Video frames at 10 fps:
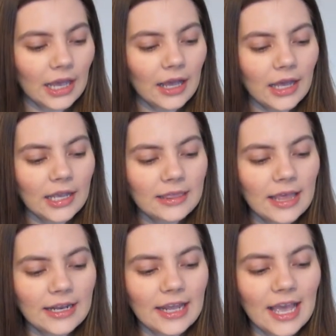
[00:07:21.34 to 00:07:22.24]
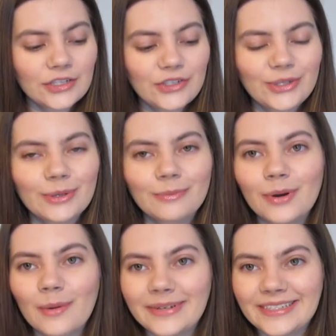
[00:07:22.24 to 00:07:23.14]
I then, as you can
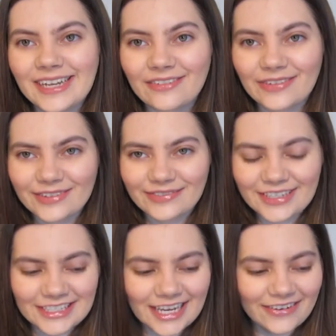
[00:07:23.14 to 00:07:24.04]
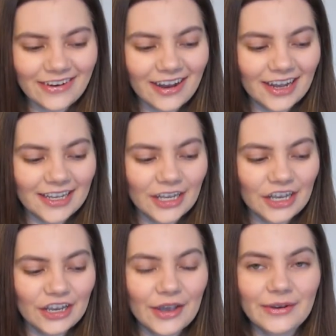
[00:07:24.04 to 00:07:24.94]
probably tell from the video, I
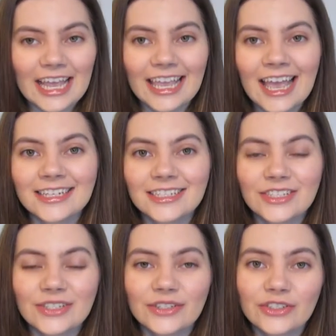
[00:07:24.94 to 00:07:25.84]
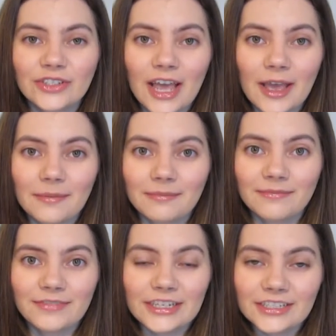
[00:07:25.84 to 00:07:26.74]
go and get
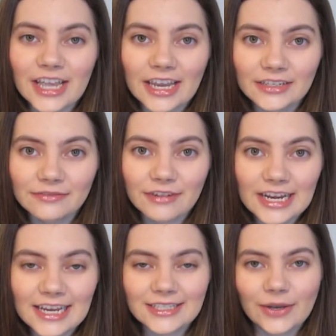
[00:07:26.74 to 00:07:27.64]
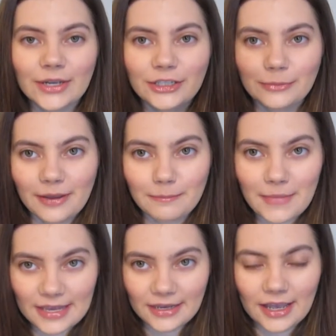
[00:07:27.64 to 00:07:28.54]
finished getting ready. So I do
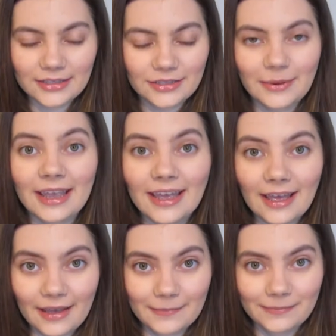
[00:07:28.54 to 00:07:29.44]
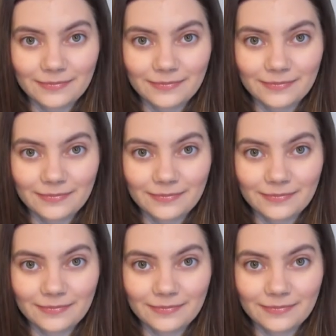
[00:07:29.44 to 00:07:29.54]
my hair.